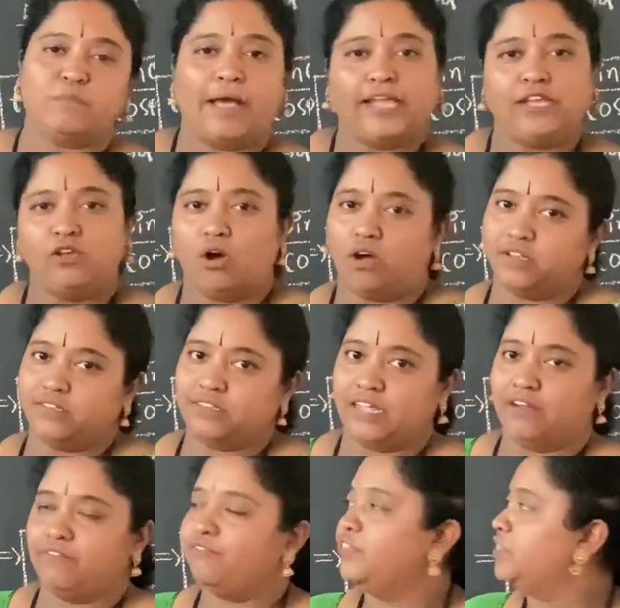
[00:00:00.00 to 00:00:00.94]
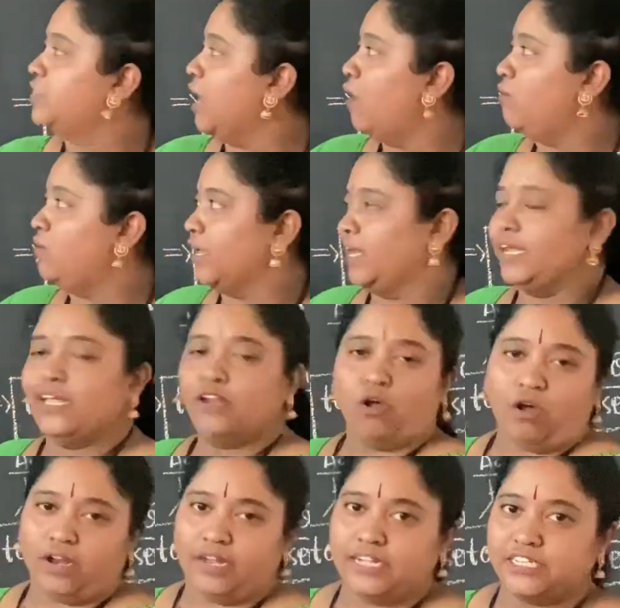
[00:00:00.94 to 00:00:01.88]
by yourself without any
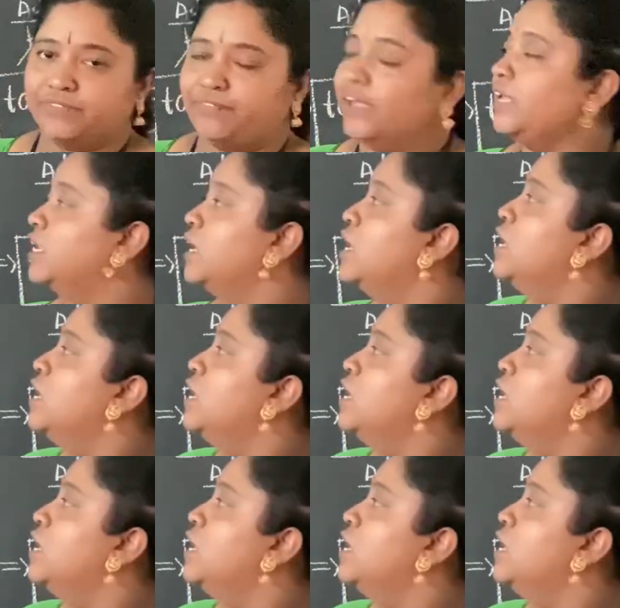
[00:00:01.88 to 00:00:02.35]
knowledge. Fine.